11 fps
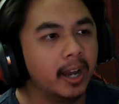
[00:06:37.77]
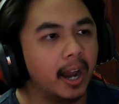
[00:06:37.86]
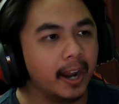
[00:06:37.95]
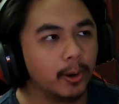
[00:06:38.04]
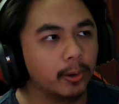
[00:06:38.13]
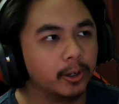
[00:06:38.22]
I
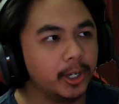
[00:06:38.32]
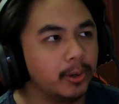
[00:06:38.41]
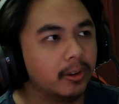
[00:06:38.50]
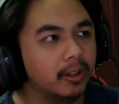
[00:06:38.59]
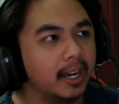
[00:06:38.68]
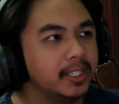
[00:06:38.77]
know they're
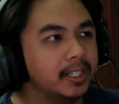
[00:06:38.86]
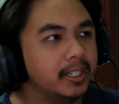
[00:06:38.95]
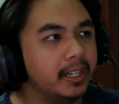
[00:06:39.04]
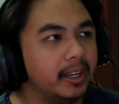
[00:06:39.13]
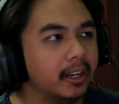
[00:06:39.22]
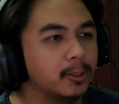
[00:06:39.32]
utilizing
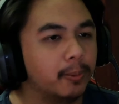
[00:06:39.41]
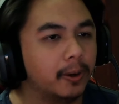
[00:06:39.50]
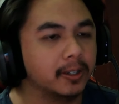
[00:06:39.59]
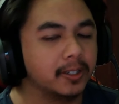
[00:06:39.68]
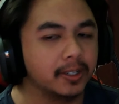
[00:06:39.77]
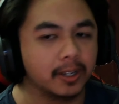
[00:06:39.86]
the
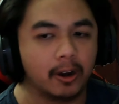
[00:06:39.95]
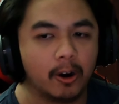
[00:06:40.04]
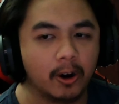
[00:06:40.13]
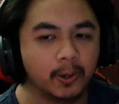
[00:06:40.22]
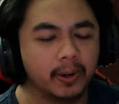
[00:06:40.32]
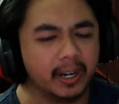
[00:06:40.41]
Xbox's
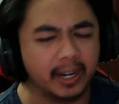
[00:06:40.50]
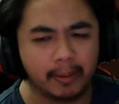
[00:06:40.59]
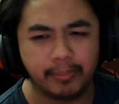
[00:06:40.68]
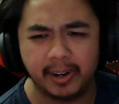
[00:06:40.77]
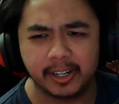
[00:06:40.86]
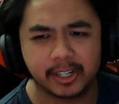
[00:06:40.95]
hardware, and I'm
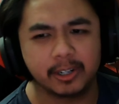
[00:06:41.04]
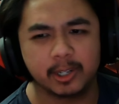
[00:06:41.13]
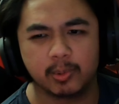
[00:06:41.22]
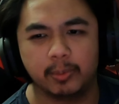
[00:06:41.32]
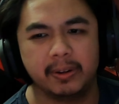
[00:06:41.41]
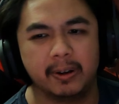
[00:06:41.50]
pretty sure
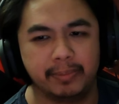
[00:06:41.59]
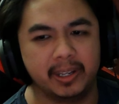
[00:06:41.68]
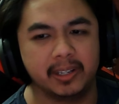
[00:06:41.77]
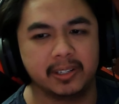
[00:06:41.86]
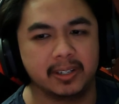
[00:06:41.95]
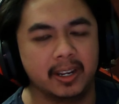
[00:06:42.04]
this will be on
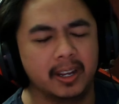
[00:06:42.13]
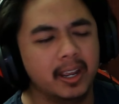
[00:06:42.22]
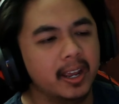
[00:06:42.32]
PC